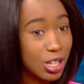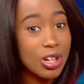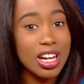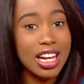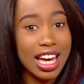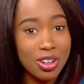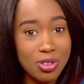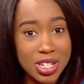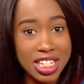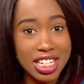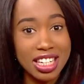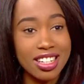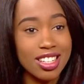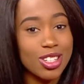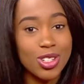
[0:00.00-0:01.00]
Like we
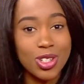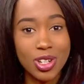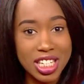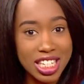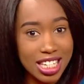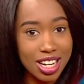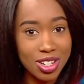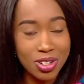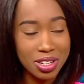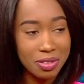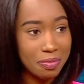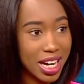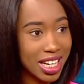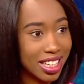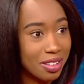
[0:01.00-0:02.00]
said, don't start with the
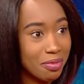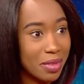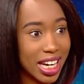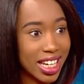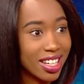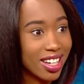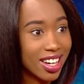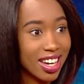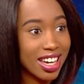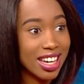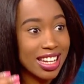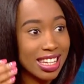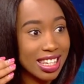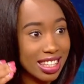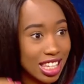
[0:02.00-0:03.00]
money in mind.
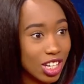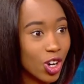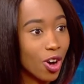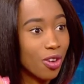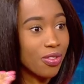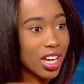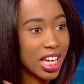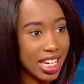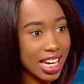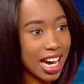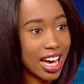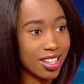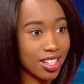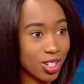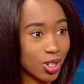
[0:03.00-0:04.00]
Think of any
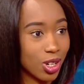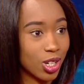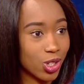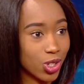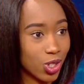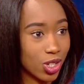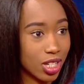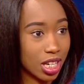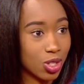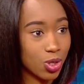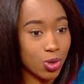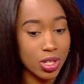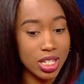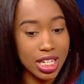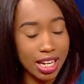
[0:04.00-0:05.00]
other solution that
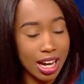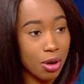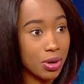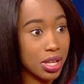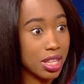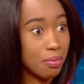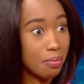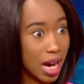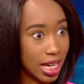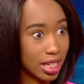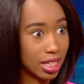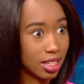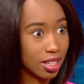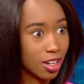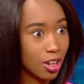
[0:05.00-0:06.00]
could take away the money